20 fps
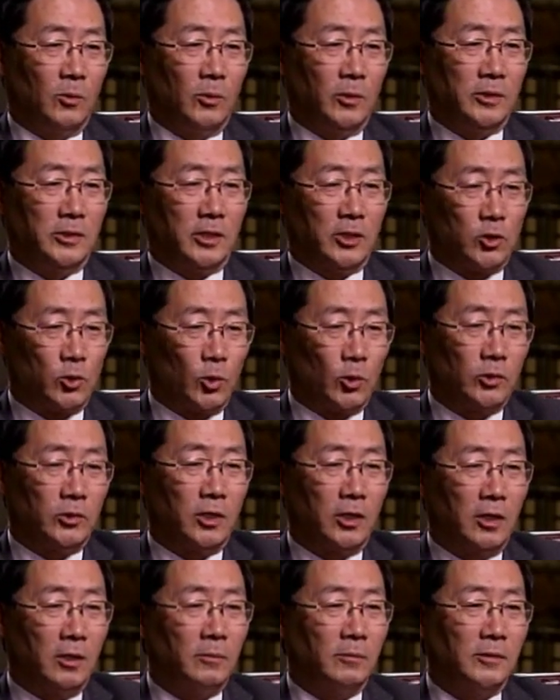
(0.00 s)
with the short
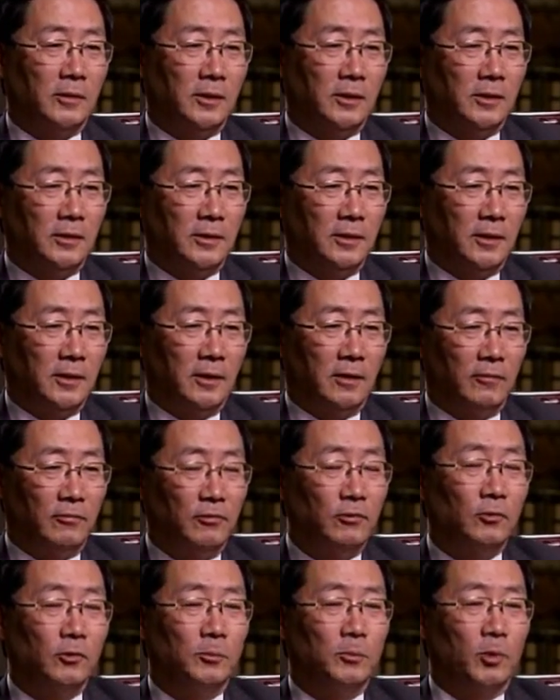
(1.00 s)
term, the, the,
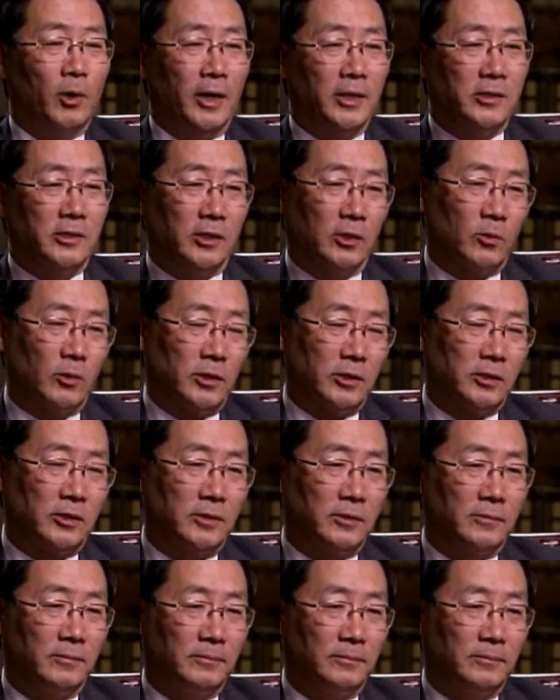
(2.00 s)
food price increase.